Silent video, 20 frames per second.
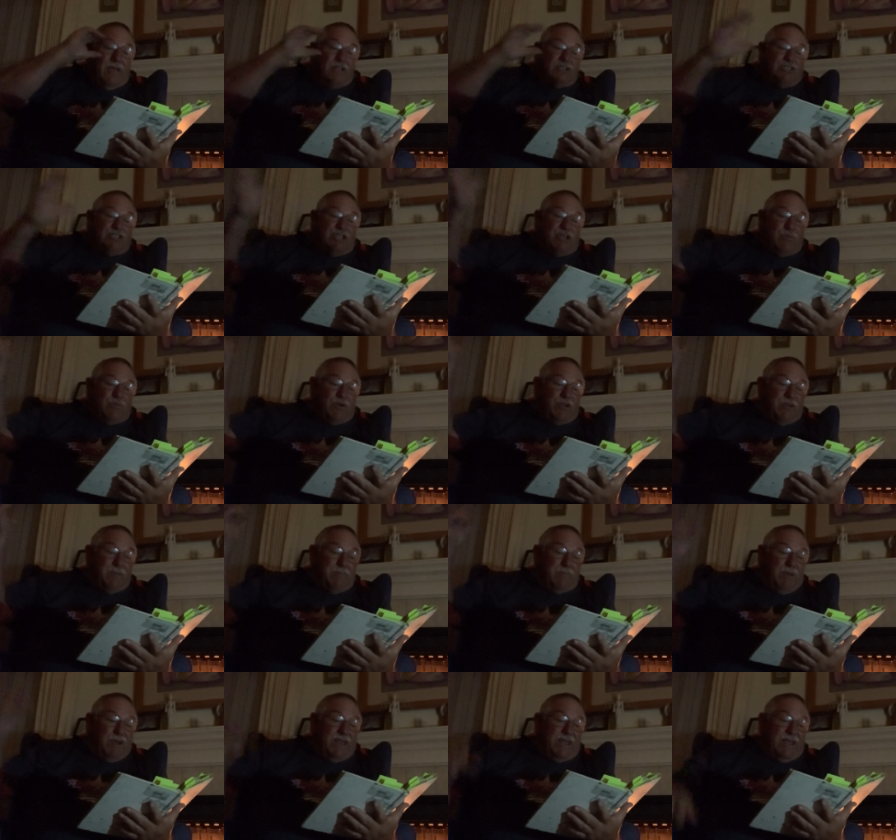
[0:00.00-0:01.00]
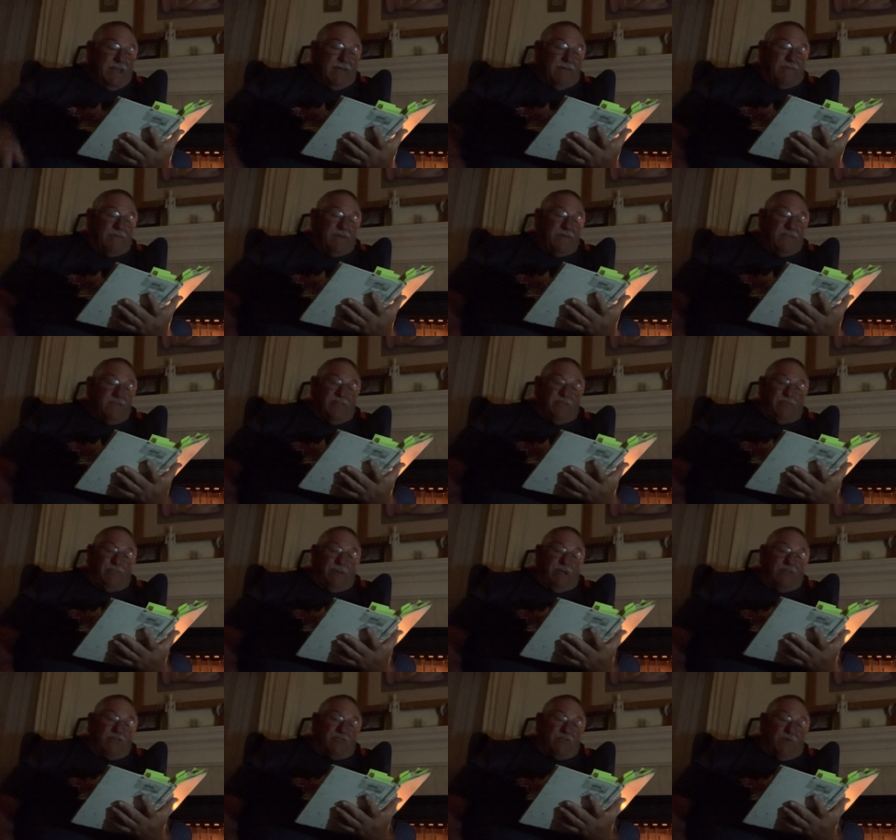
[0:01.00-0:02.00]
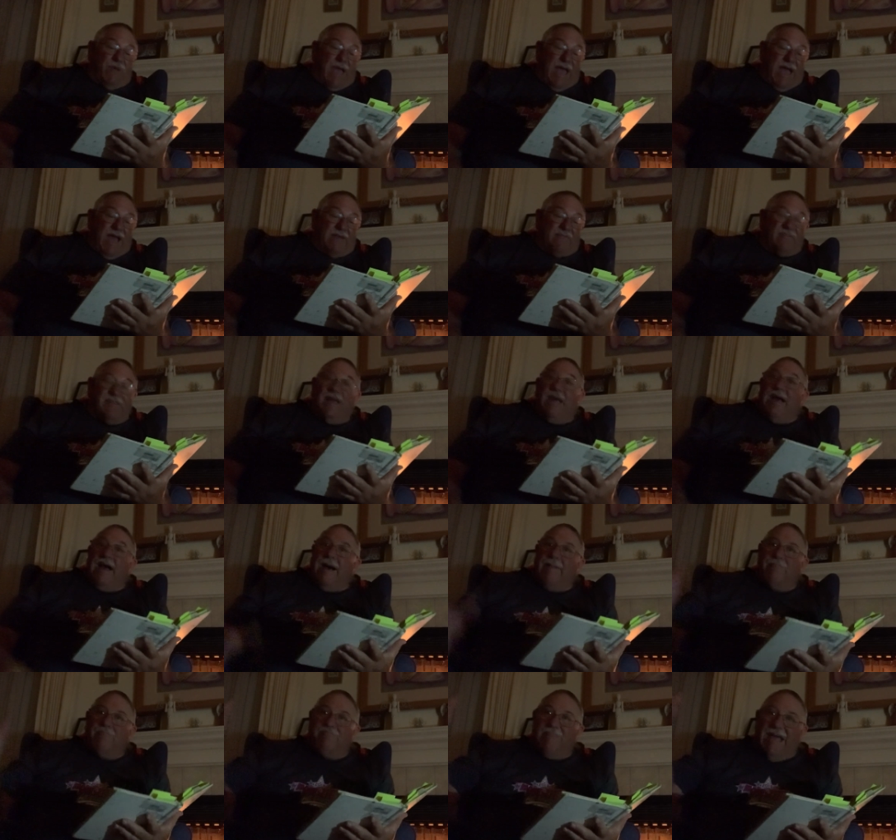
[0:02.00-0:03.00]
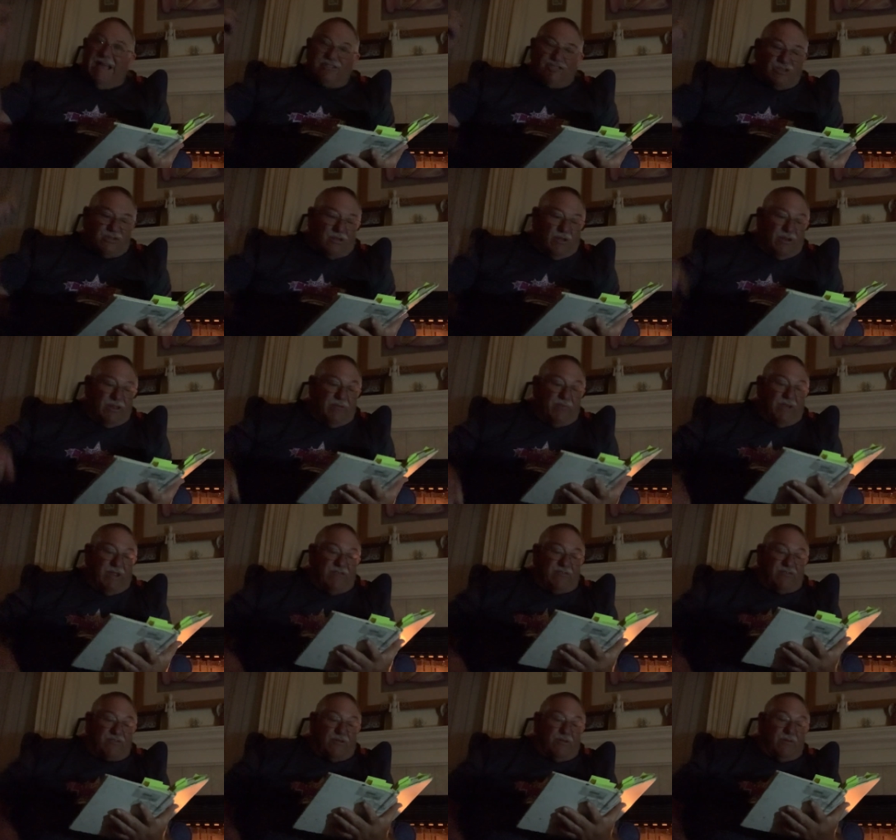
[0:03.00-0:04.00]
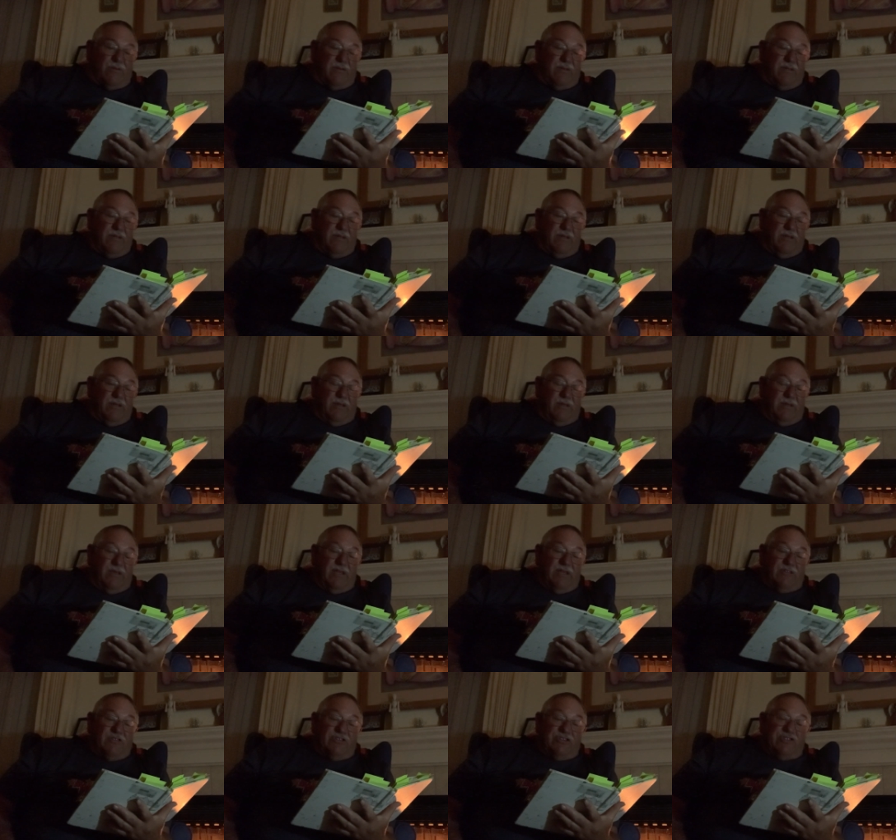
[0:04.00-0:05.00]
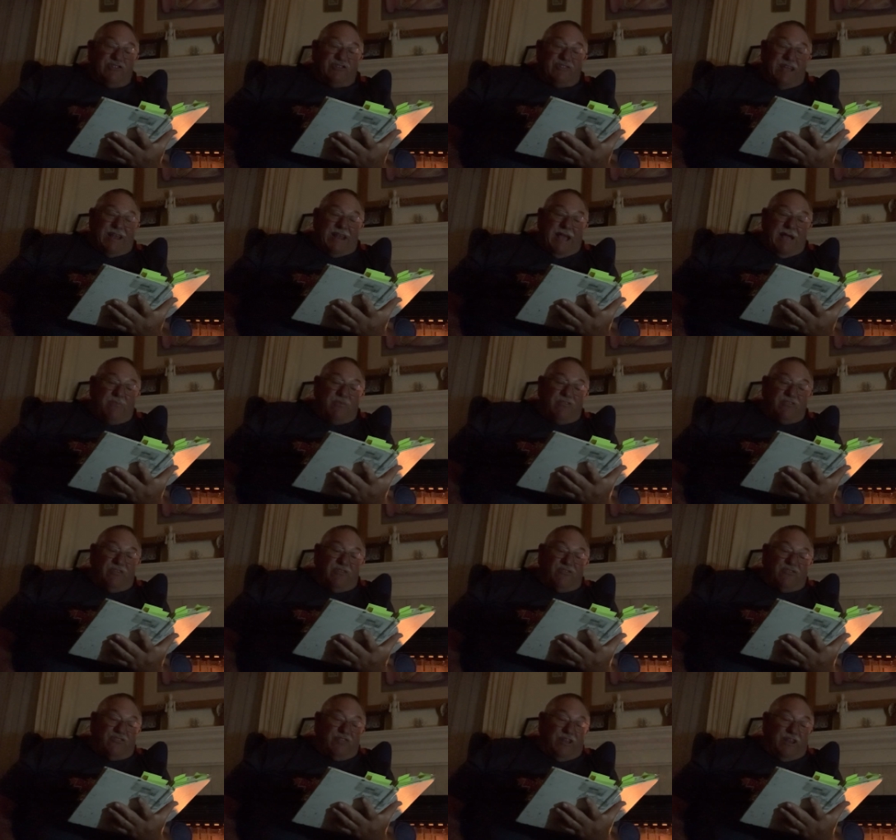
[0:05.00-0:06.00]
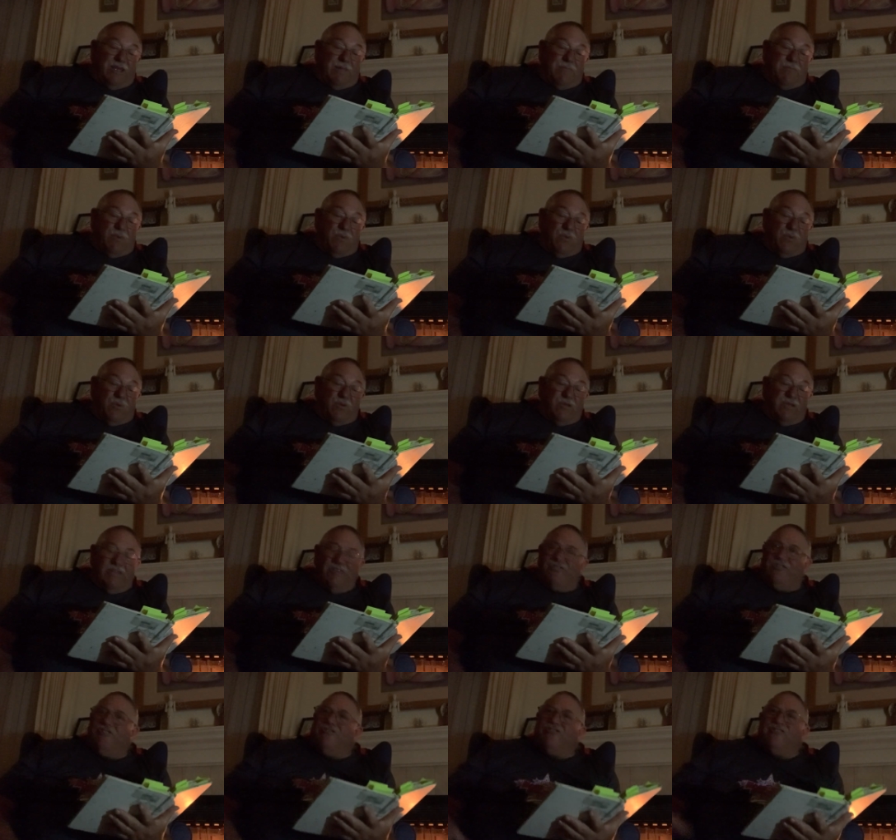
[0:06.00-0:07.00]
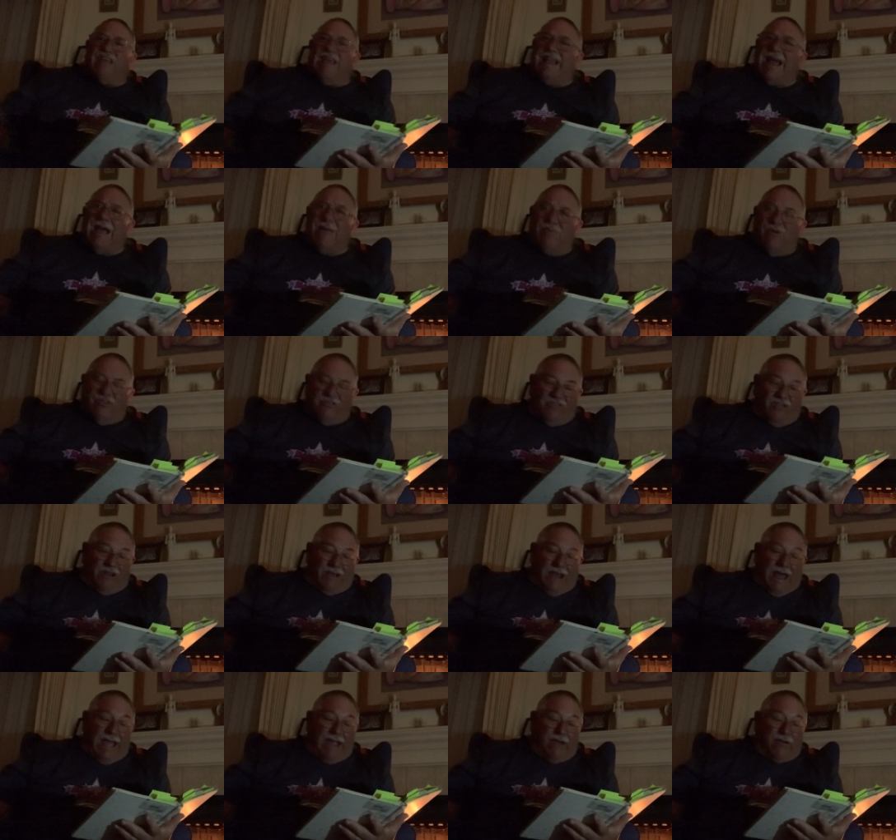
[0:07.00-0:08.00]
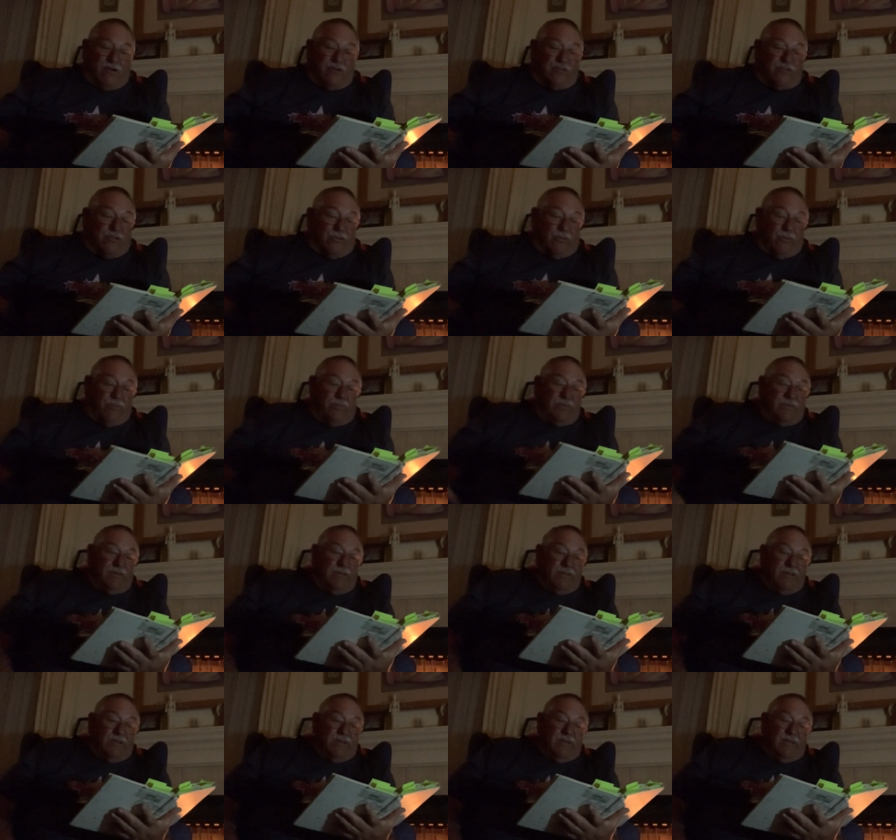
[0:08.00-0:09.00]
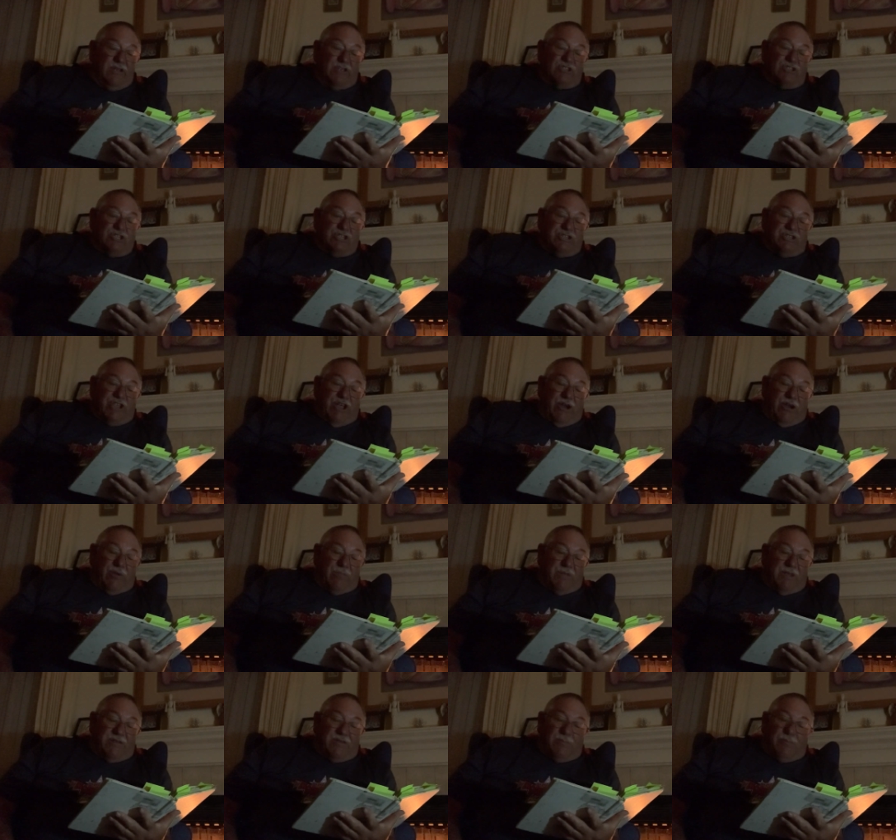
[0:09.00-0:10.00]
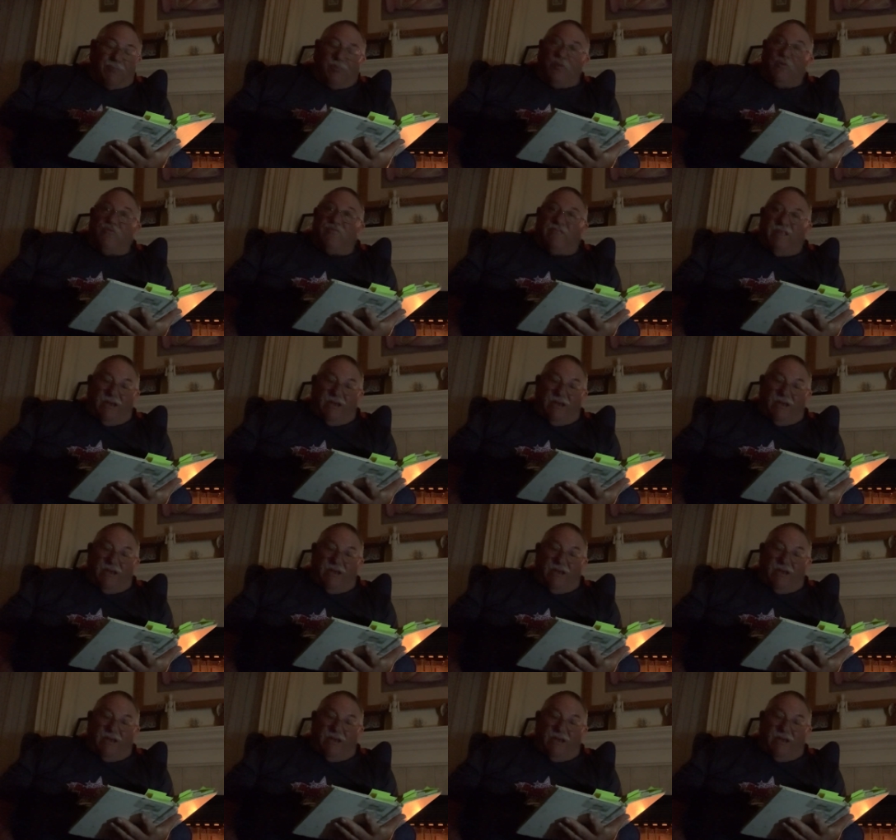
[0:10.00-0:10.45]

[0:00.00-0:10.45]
She wouldn't believe this pencil has a magical eraser. She said I was a silly mule. She said I was a liar too. She dared me to prove